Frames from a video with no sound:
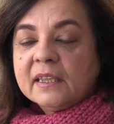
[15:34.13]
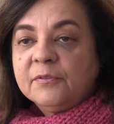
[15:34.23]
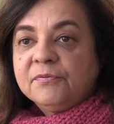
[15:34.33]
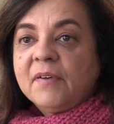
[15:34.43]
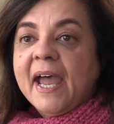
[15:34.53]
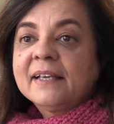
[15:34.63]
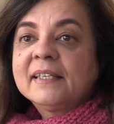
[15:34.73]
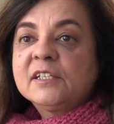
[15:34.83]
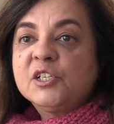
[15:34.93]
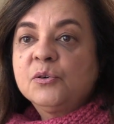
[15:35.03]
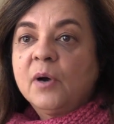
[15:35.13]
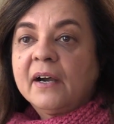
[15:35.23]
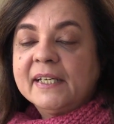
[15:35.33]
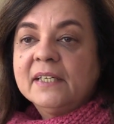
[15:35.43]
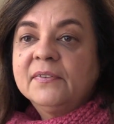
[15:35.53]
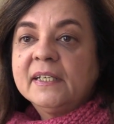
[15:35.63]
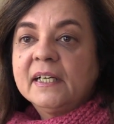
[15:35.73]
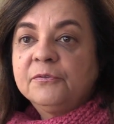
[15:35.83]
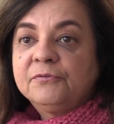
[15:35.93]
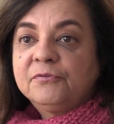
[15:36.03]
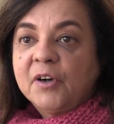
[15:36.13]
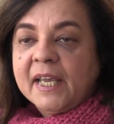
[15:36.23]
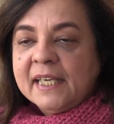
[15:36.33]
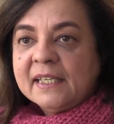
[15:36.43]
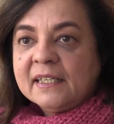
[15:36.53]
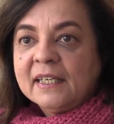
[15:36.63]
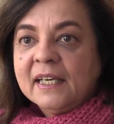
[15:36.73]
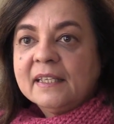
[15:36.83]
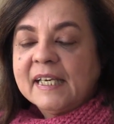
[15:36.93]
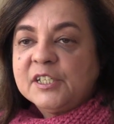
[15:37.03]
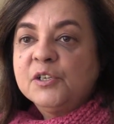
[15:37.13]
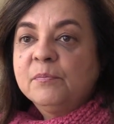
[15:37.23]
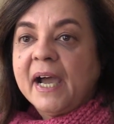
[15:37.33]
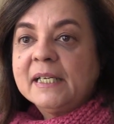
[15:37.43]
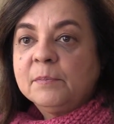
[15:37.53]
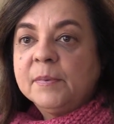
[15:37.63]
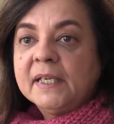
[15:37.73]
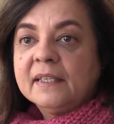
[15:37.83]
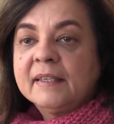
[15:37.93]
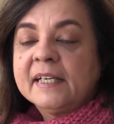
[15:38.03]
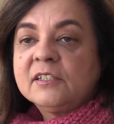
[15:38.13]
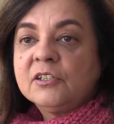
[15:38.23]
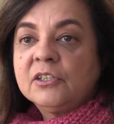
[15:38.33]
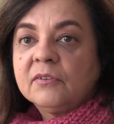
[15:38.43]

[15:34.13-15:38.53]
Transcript: the fact that you are even afraid that you might be that